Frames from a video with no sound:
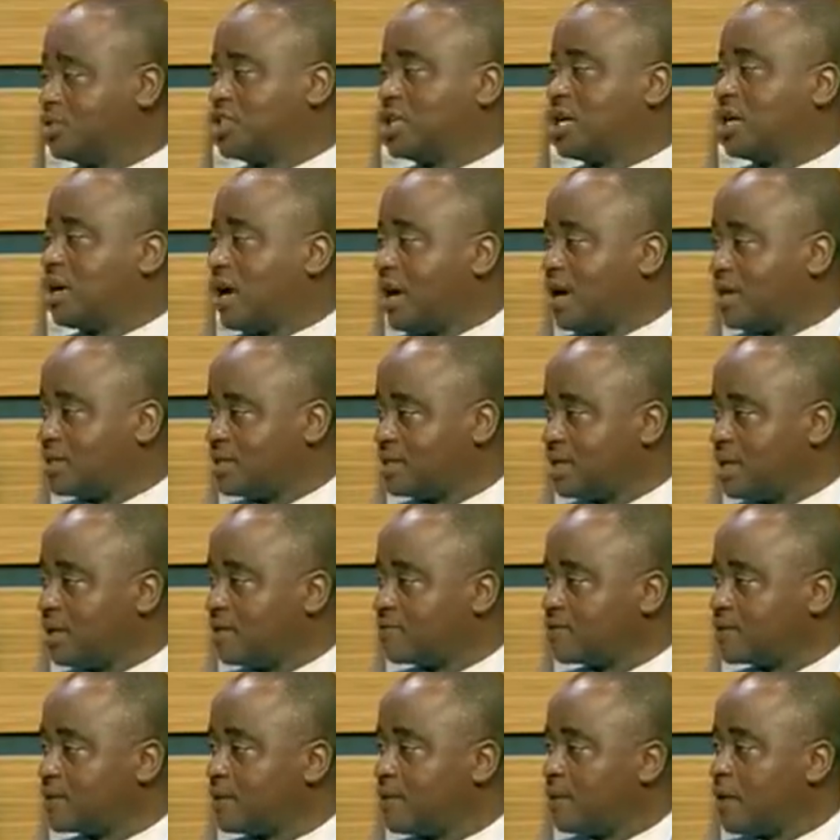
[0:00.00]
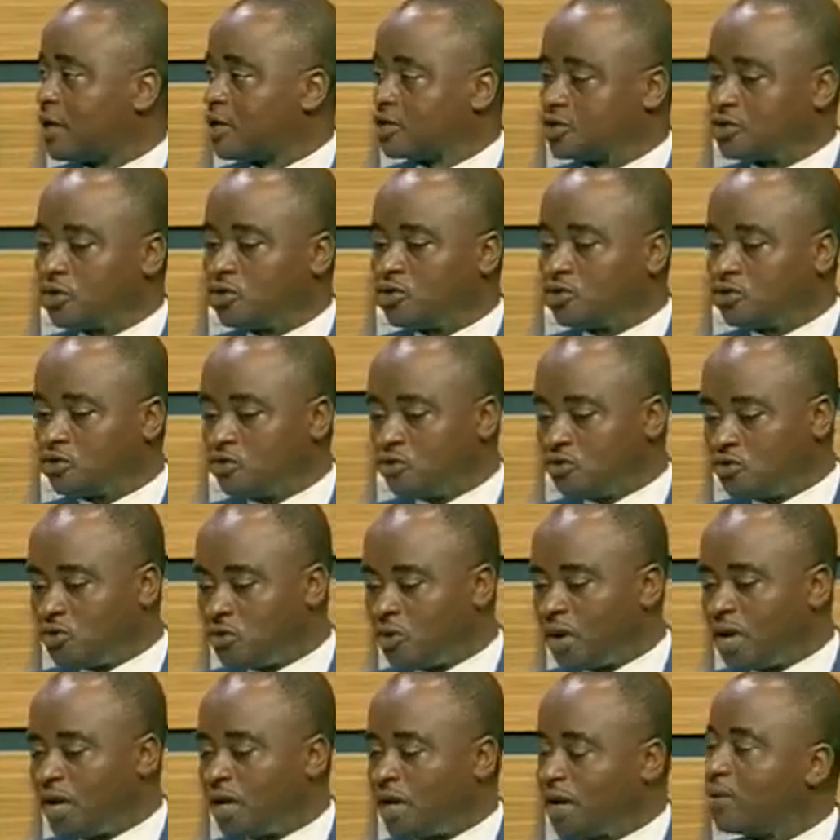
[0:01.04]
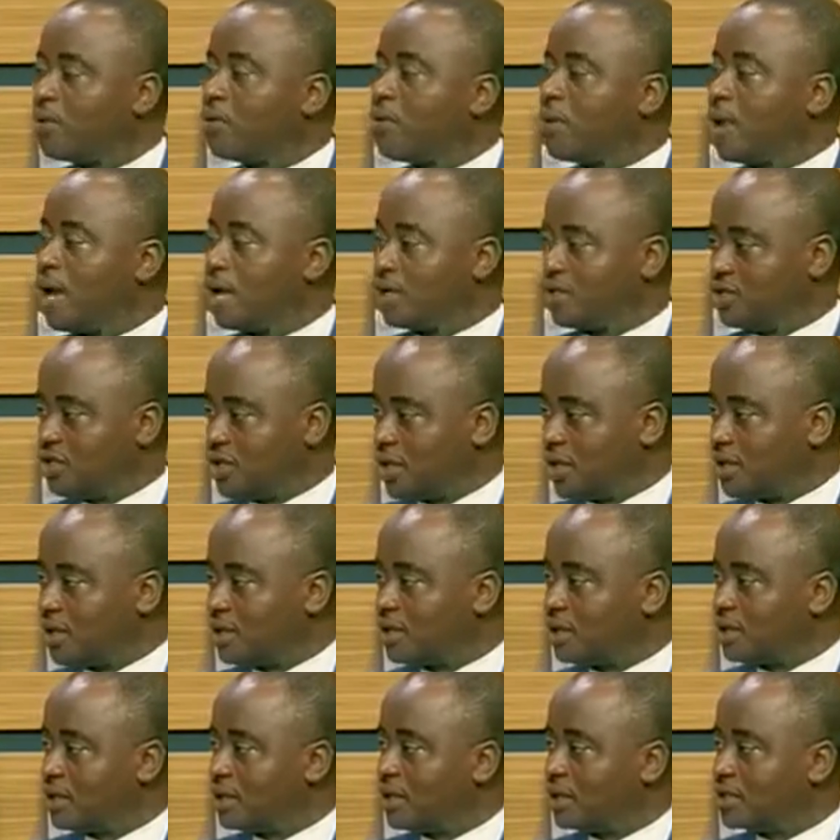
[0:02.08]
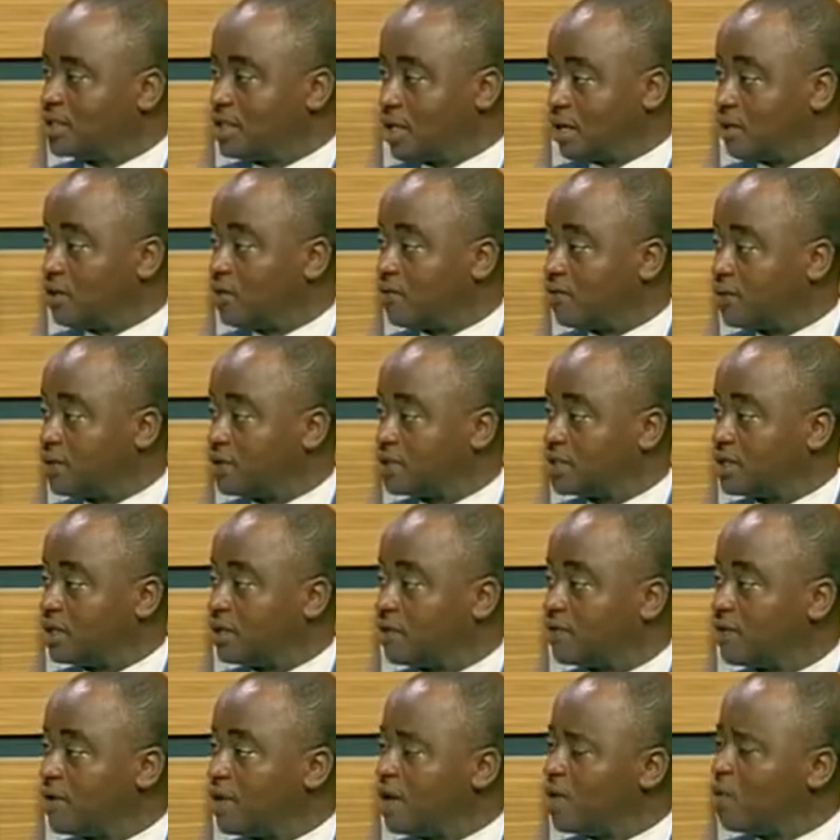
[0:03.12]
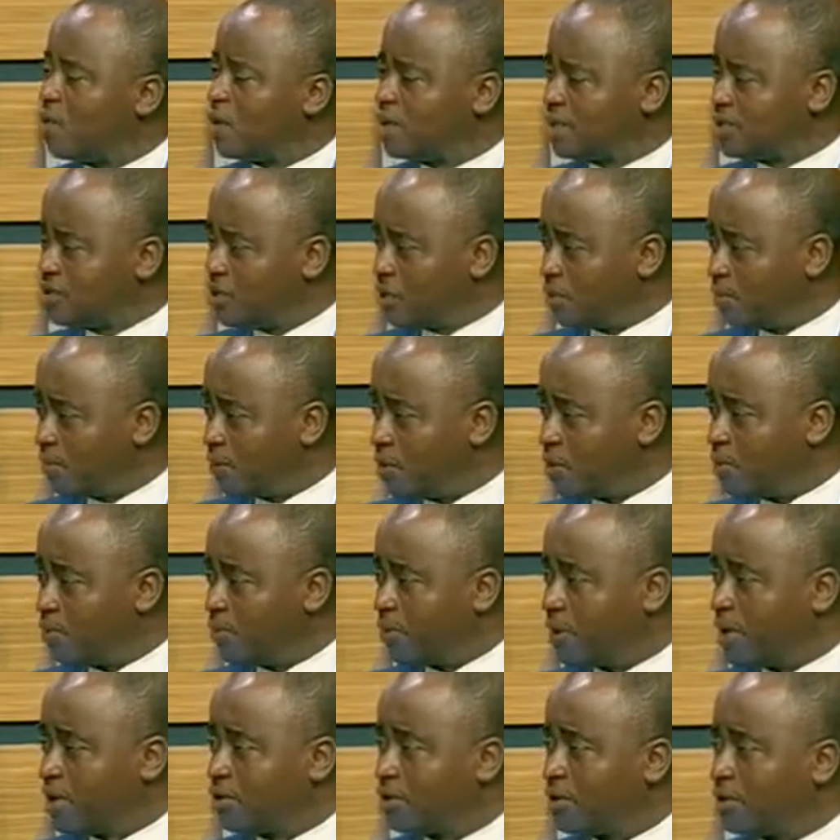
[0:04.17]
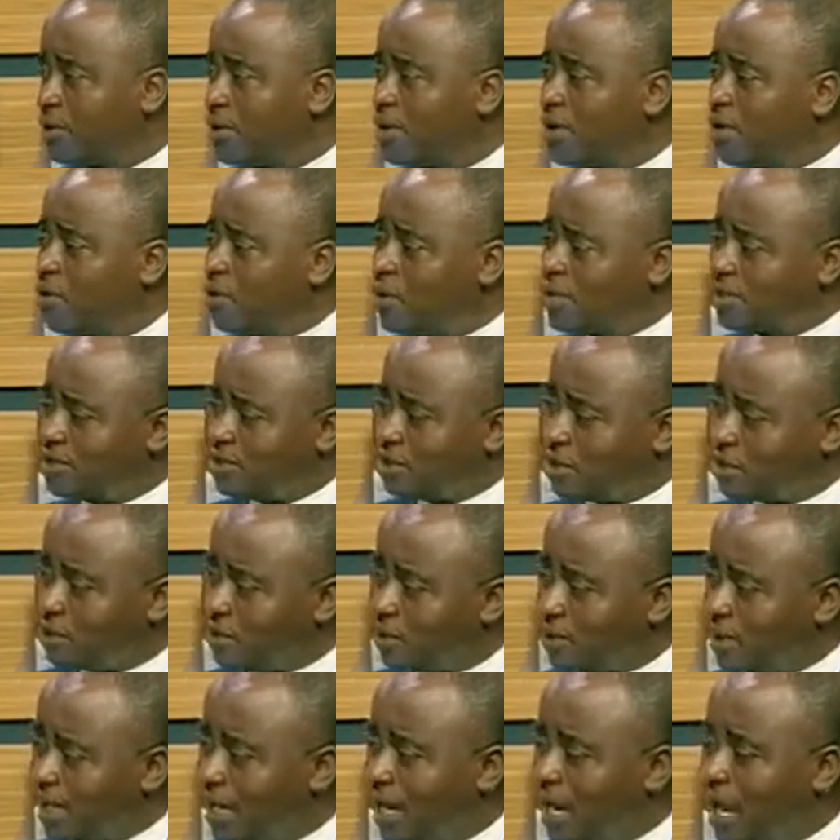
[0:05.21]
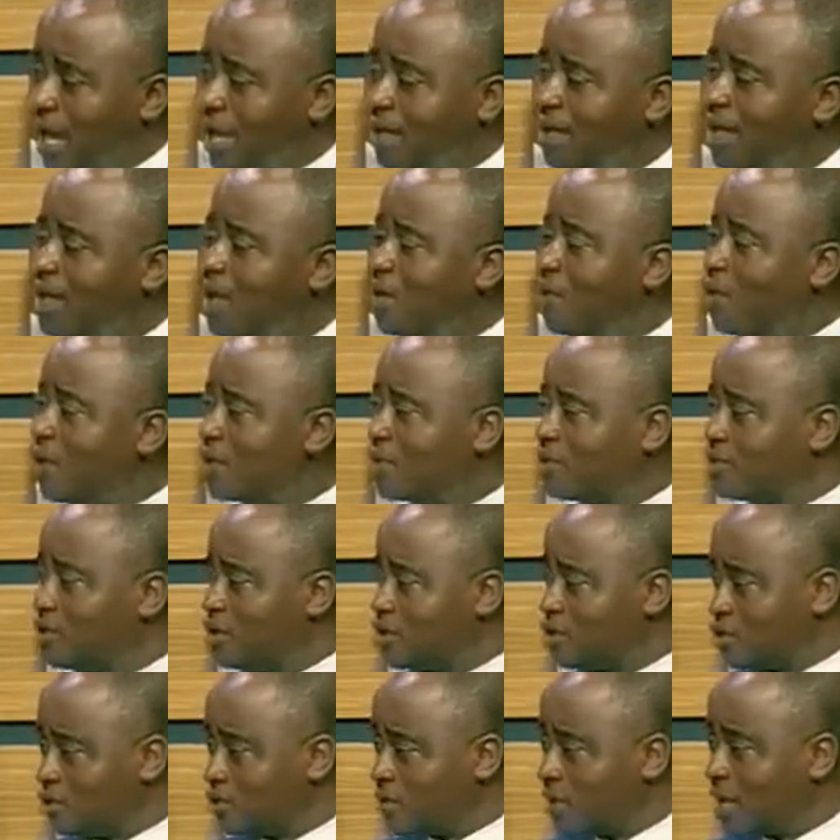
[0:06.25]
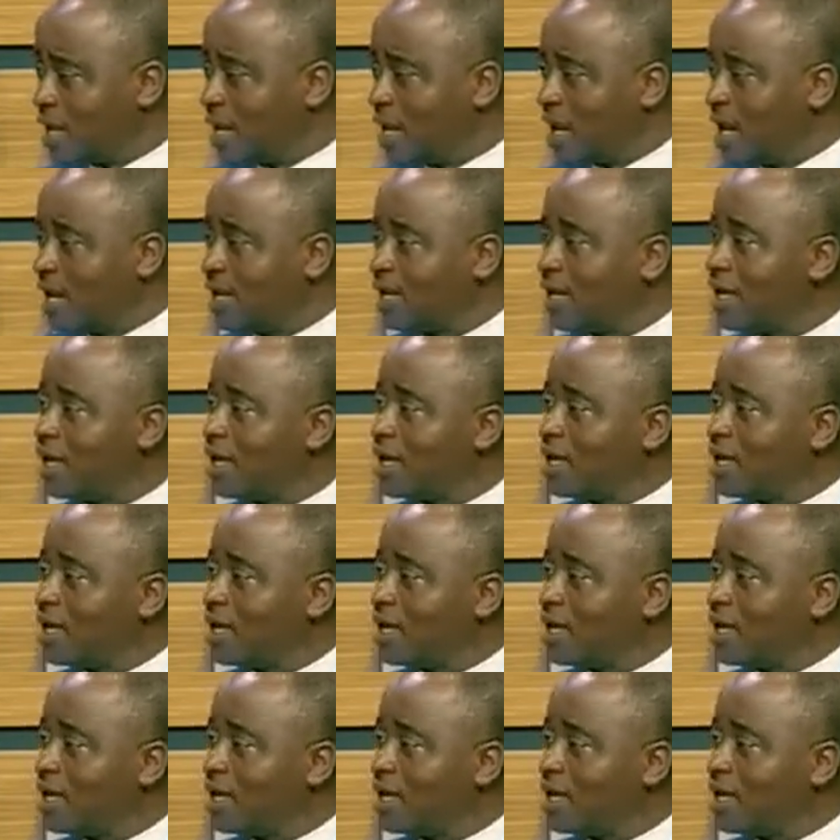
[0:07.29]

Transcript: check ourselves. So you do a regular check of yourself. What is your blood pressure? What is your urine like? What is your sugar like?